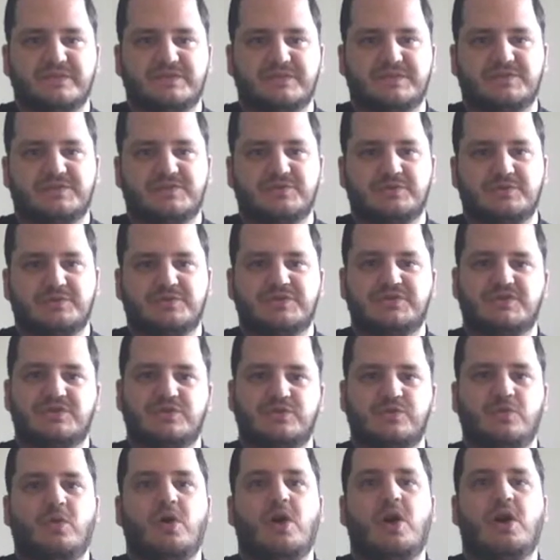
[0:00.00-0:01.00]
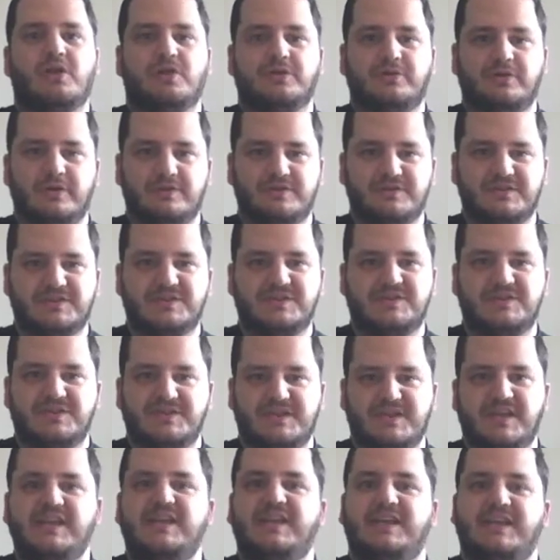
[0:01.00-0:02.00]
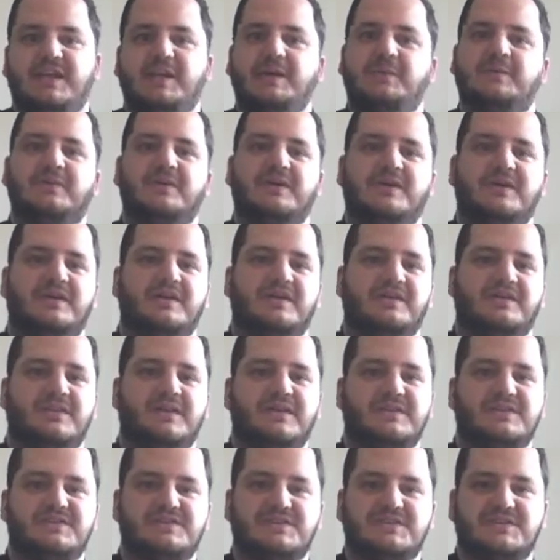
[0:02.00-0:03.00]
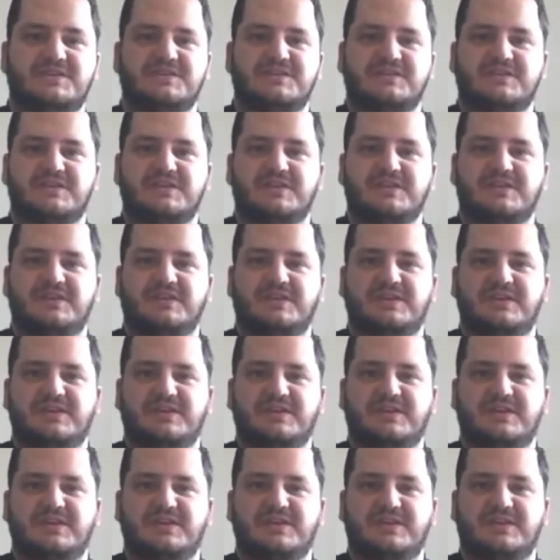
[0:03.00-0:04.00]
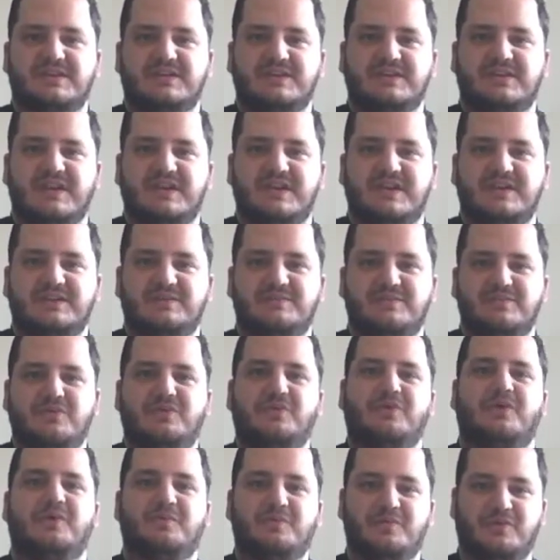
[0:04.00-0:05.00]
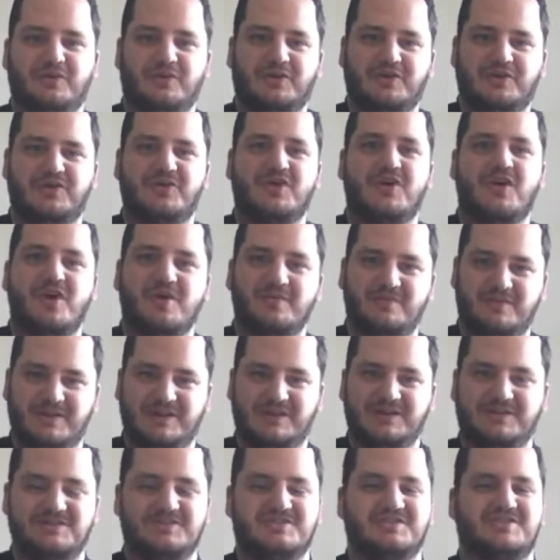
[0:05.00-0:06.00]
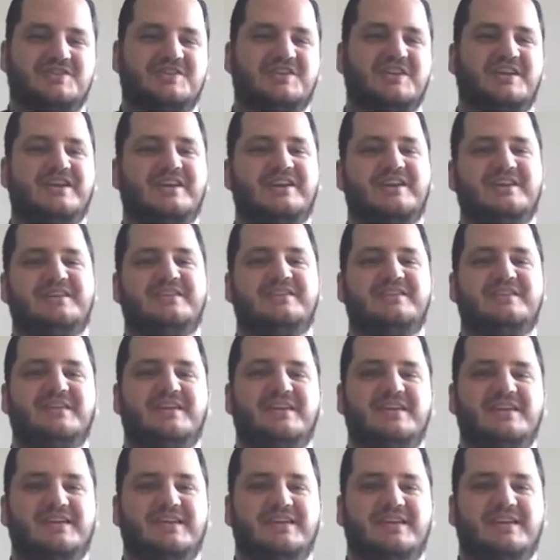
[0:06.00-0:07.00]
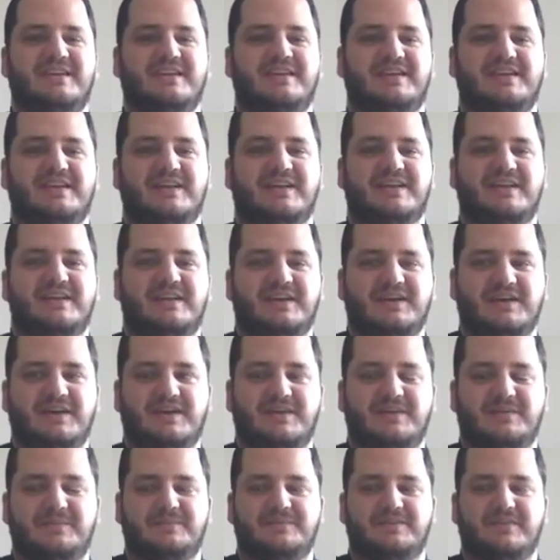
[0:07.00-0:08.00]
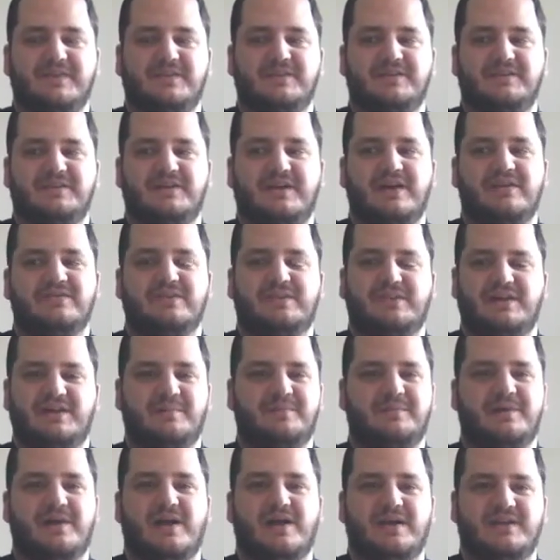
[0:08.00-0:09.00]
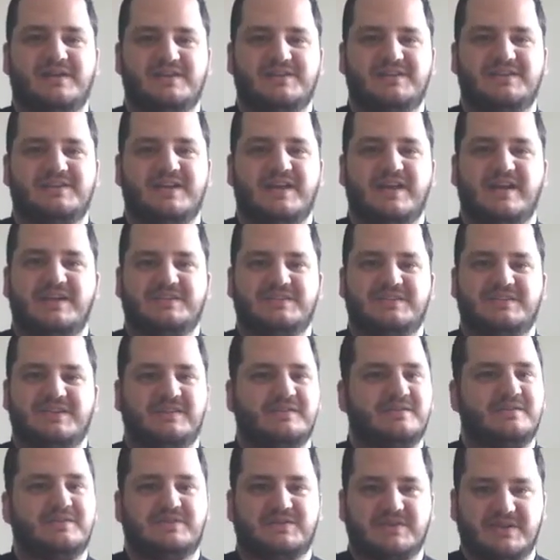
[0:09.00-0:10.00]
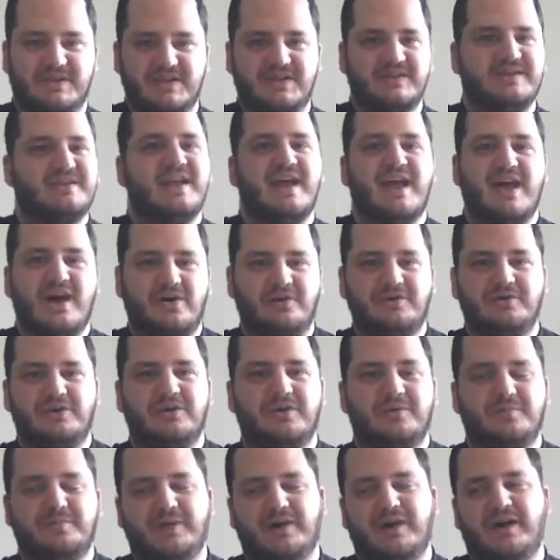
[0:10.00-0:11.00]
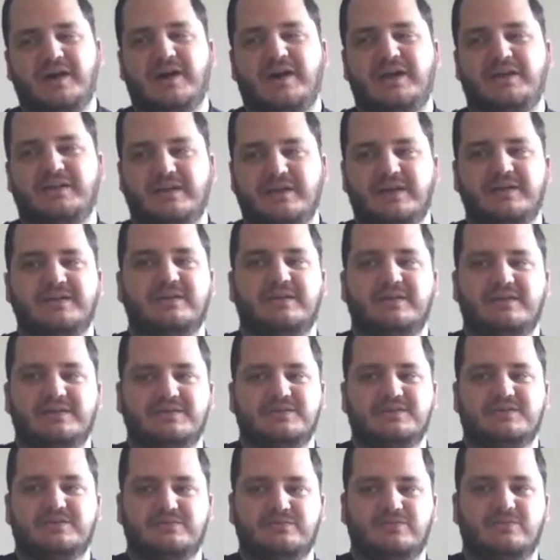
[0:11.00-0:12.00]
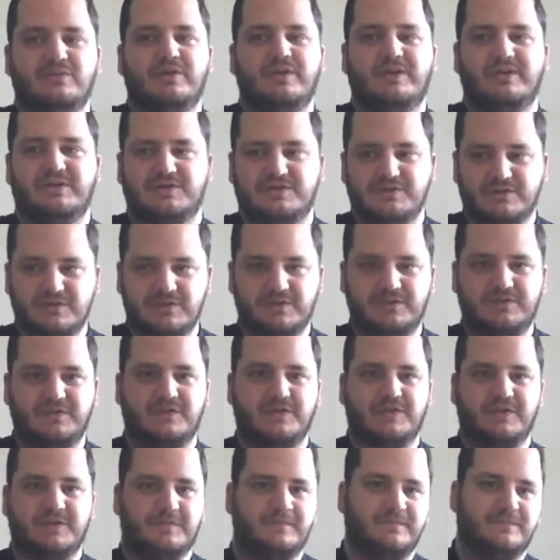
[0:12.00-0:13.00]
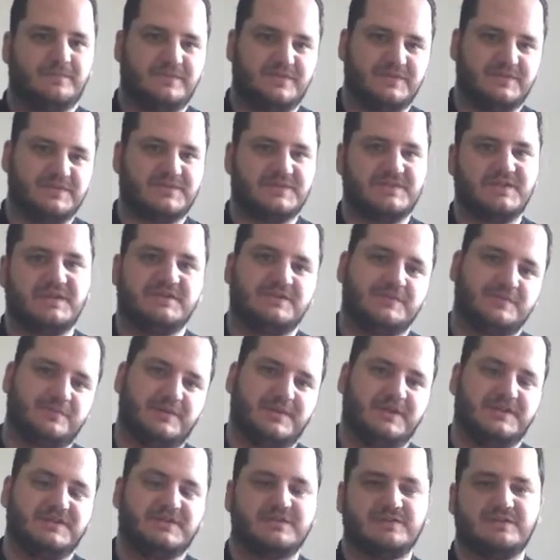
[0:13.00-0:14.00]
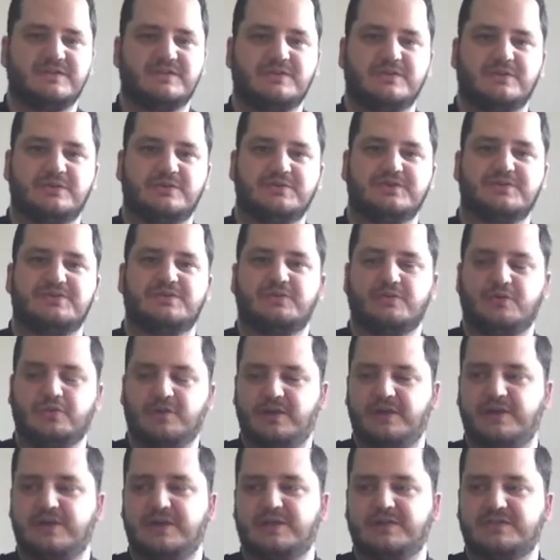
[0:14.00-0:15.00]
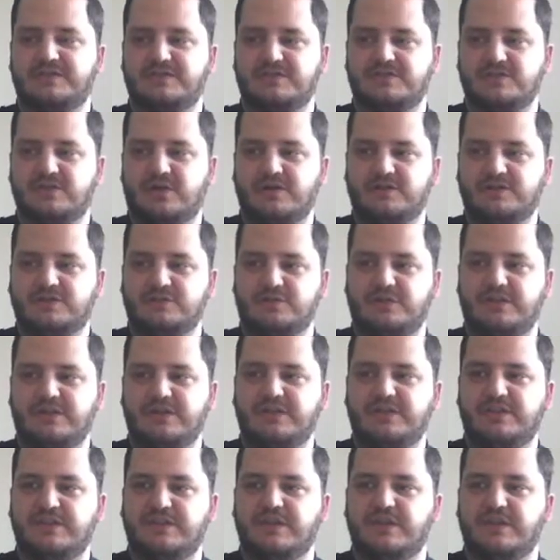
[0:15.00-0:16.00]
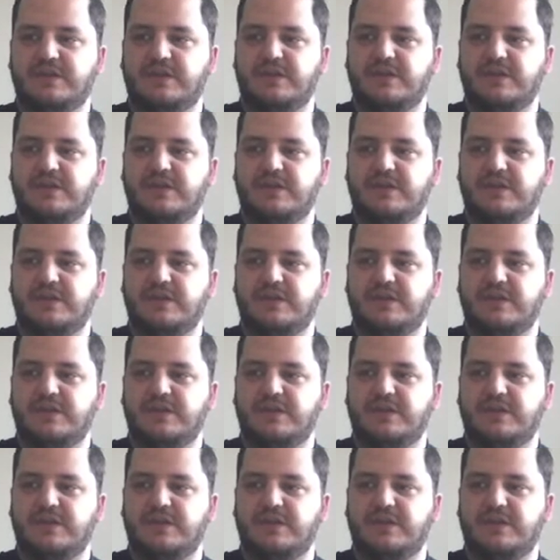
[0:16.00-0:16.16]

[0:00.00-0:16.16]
sort of squalor of a scheme that's getting more and more garbage, and everything about it is nasty. And there's a canal nearby that is really sort of the centerpiece of this whole story. It starts with